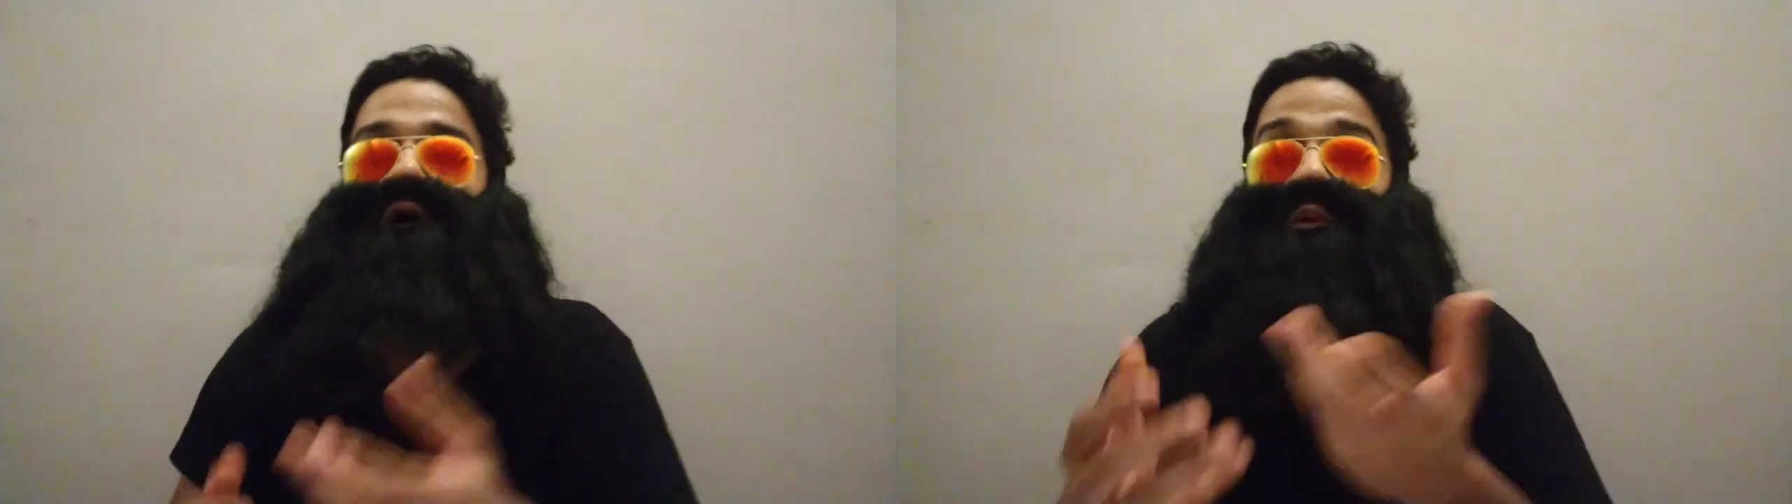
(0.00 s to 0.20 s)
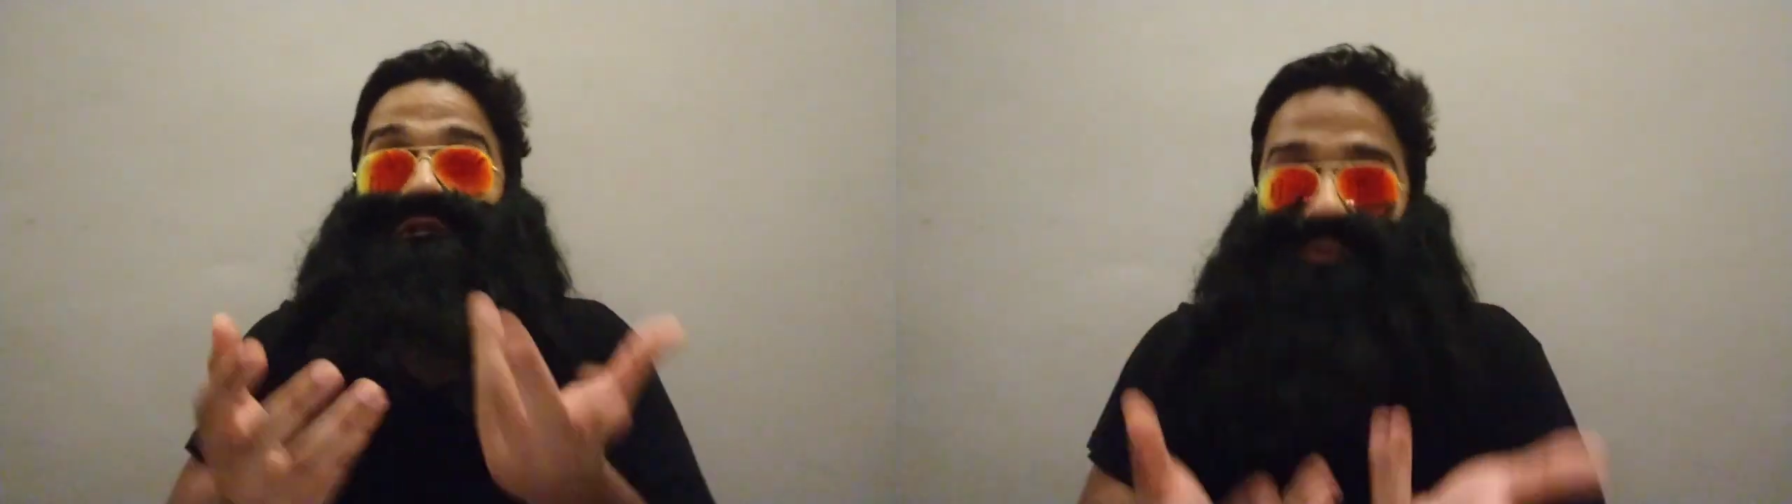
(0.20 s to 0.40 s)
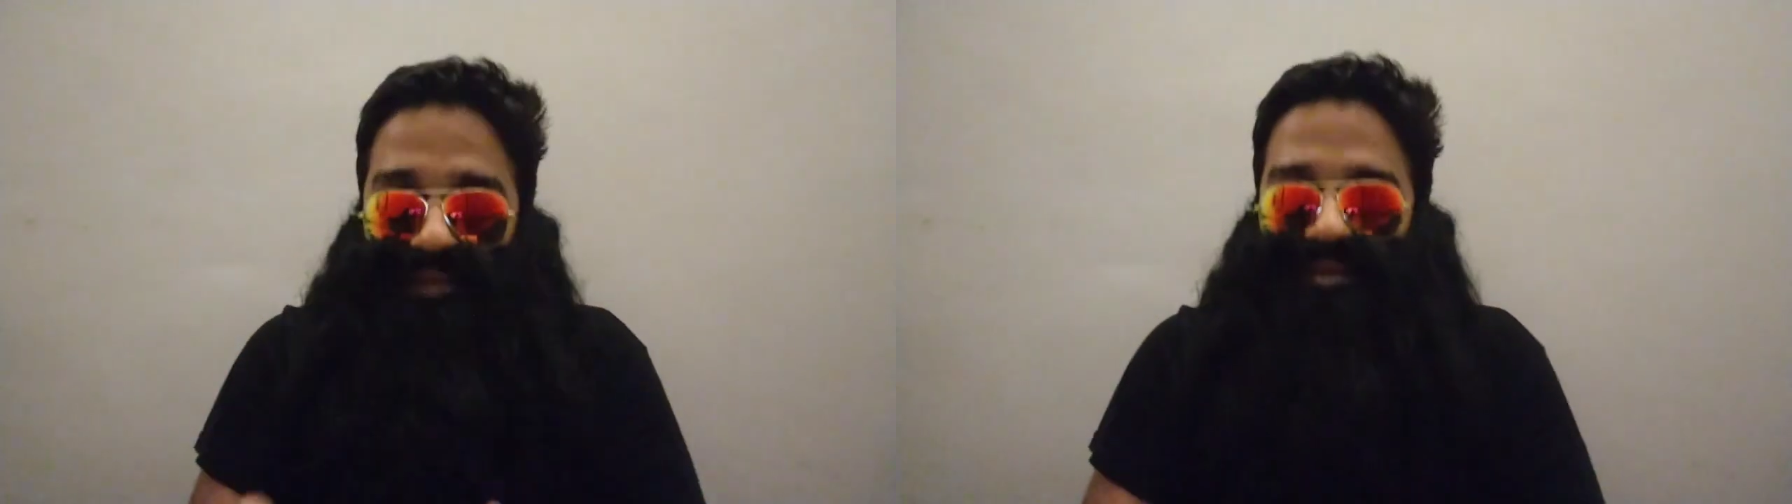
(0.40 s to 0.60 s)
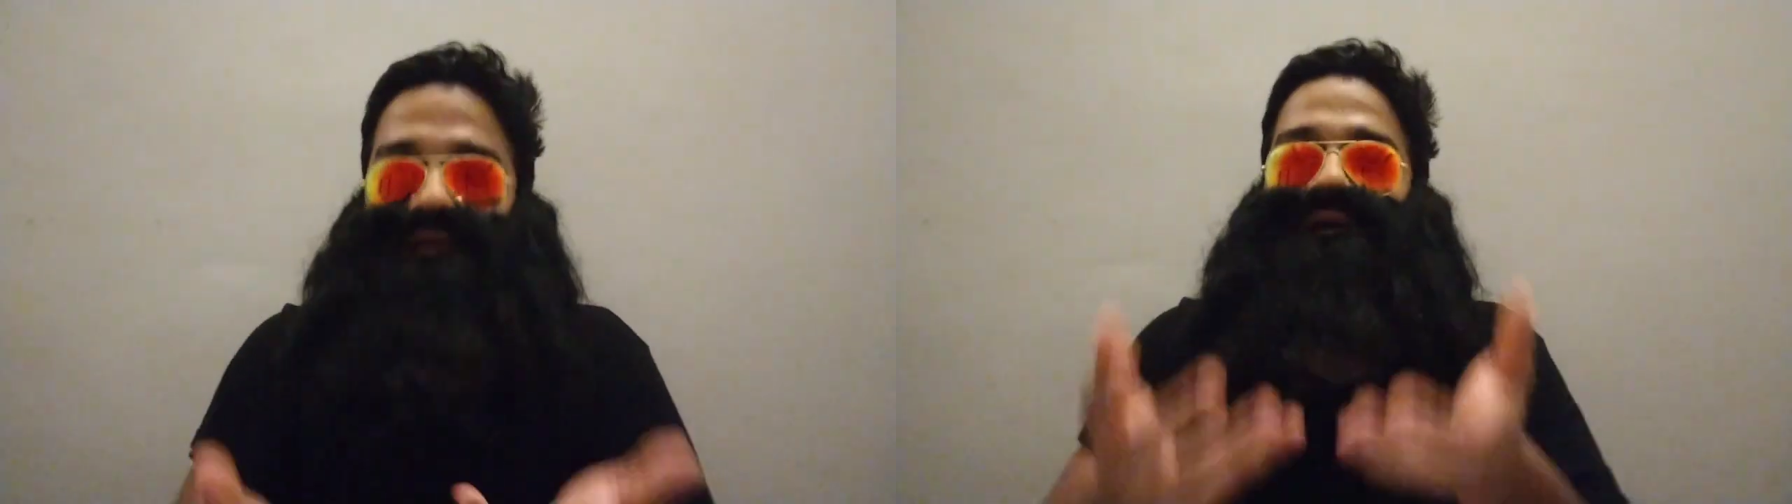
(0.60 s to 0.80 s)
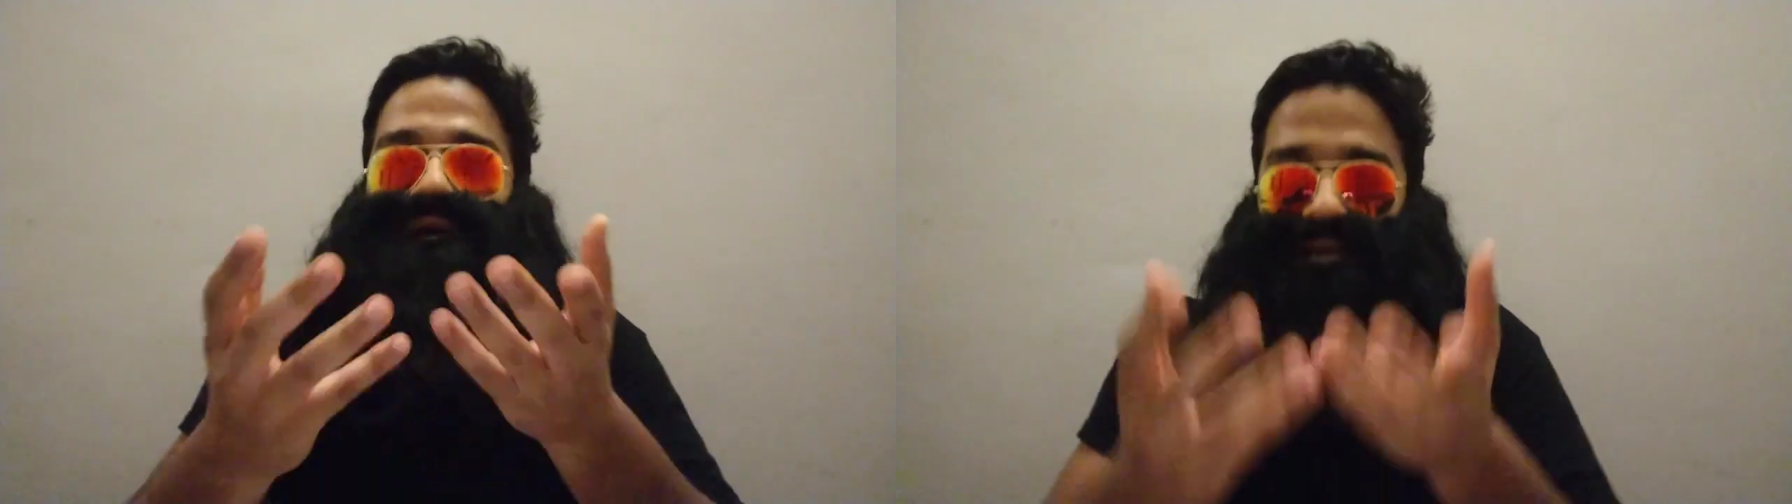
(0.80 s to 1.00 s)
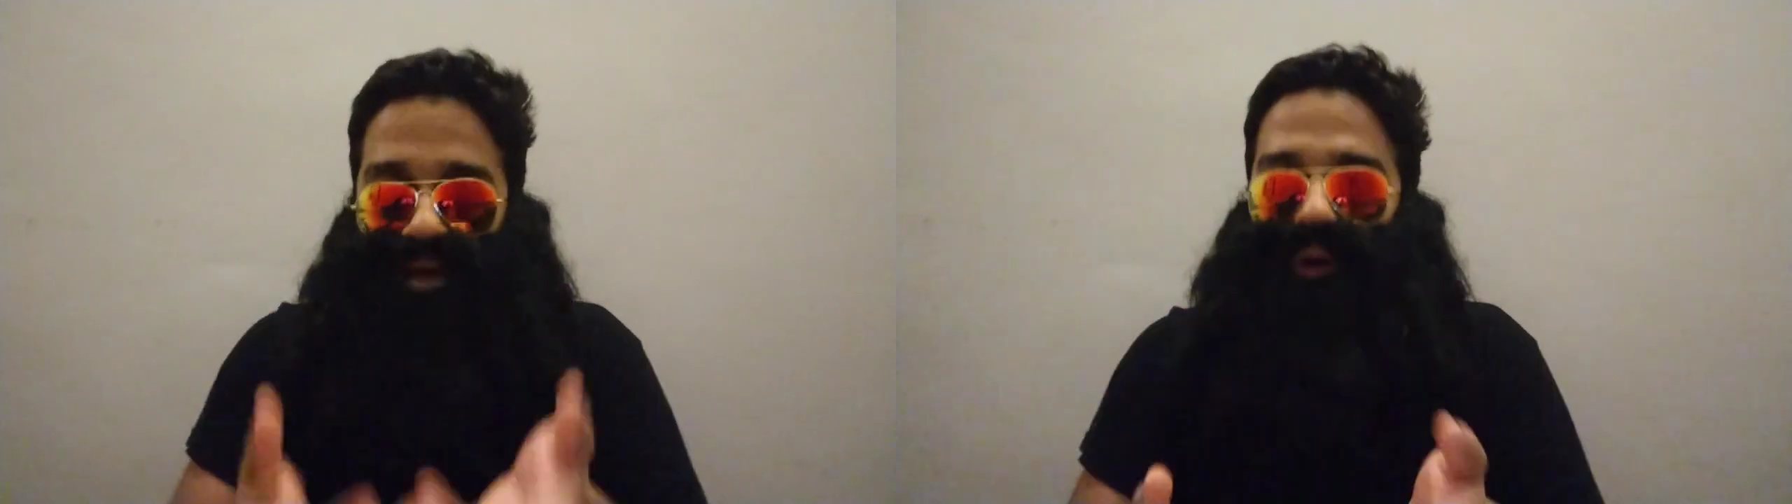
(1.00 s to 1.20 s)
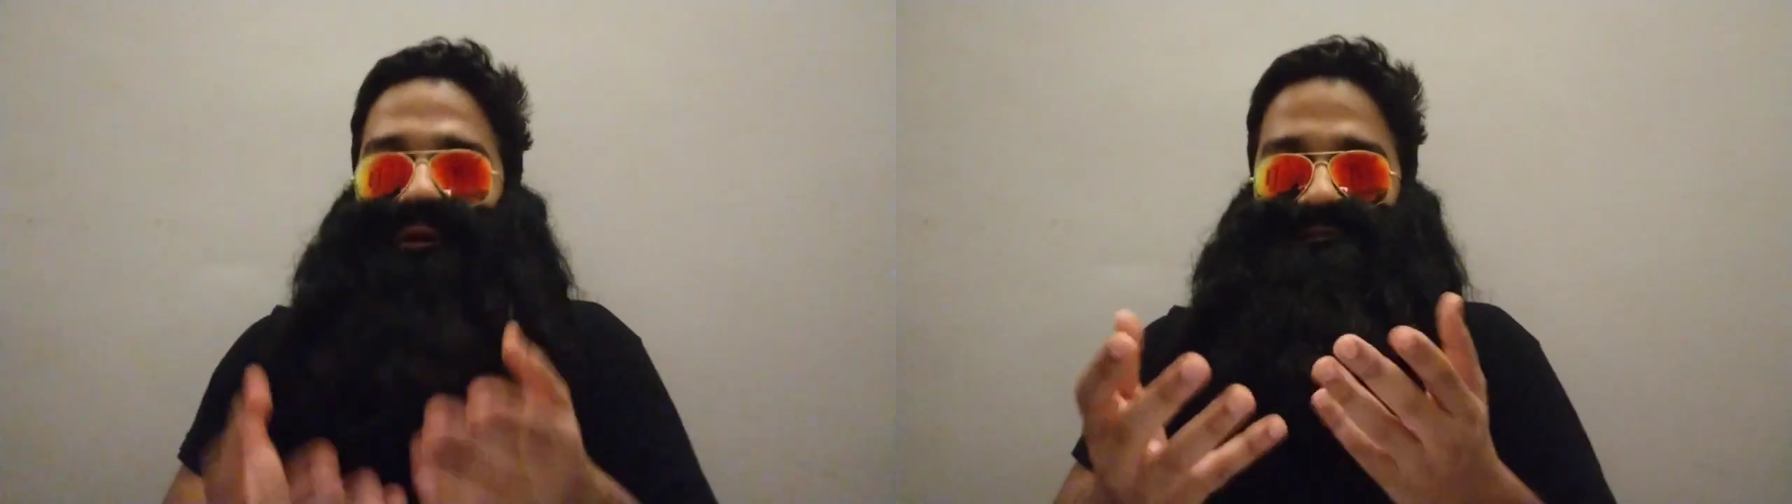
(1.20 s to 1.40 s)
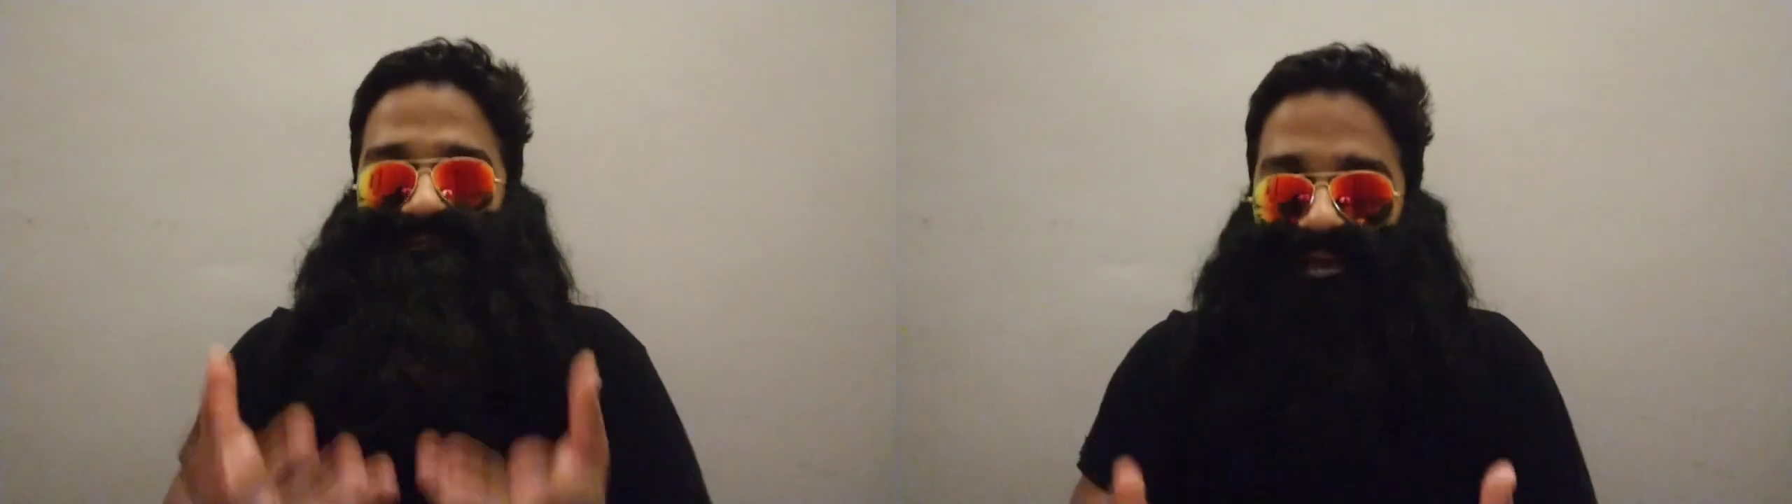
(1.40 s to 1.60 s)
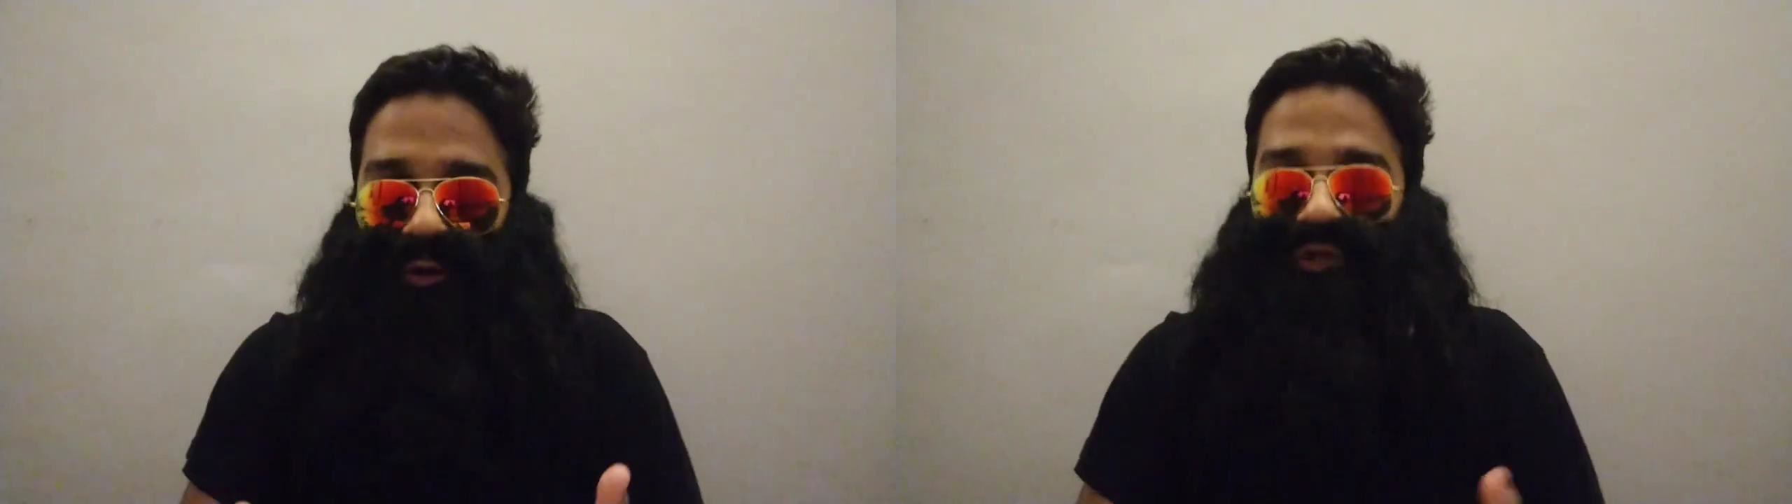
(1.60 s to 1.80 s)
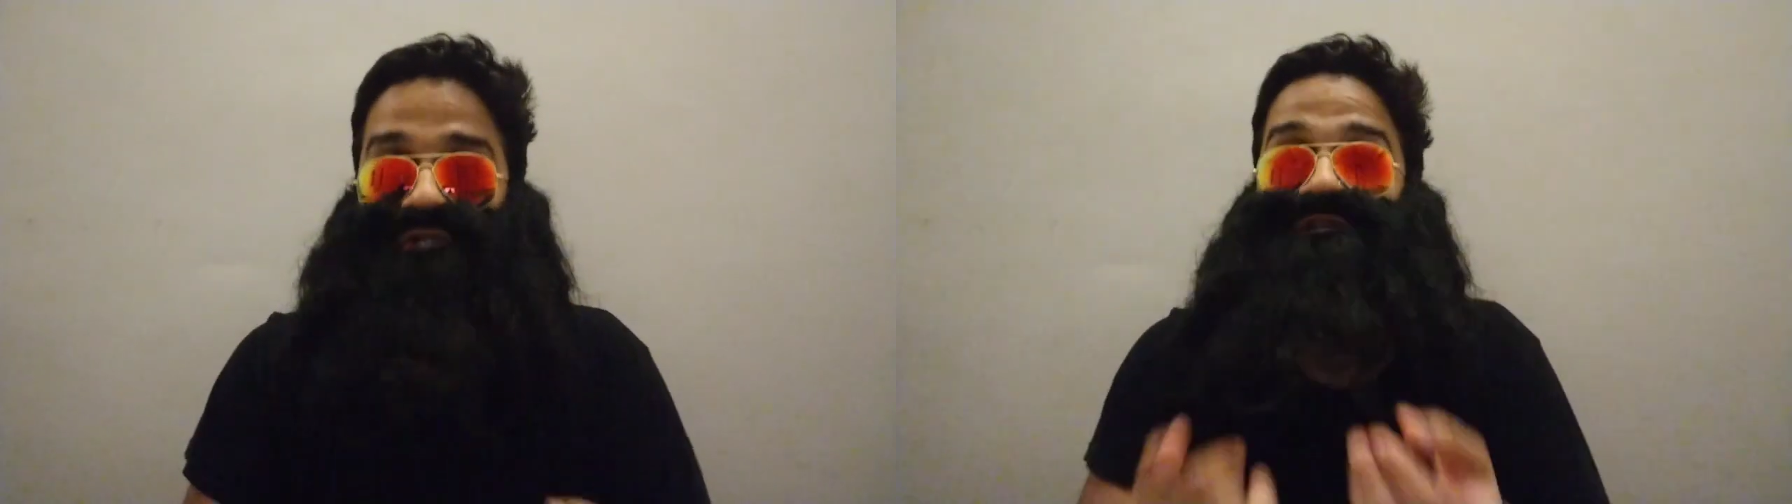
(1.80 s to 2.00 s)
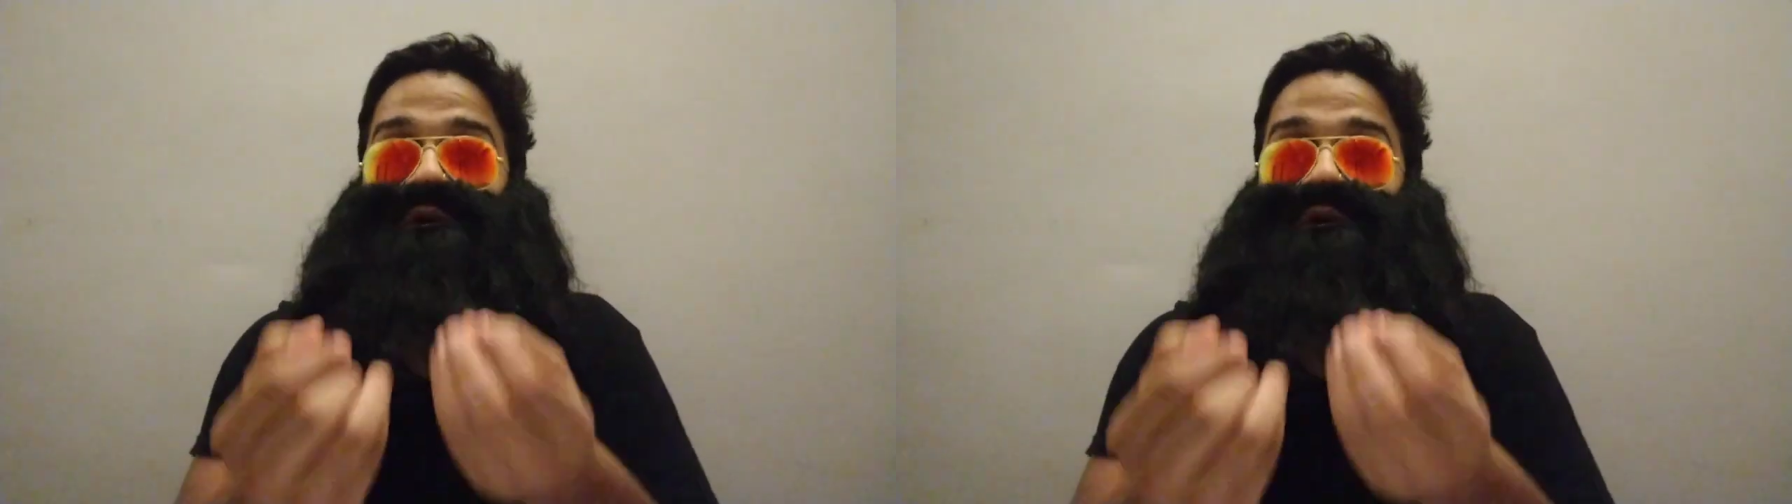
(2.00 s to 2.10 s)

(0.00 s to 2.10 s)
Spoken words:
which we now in psychology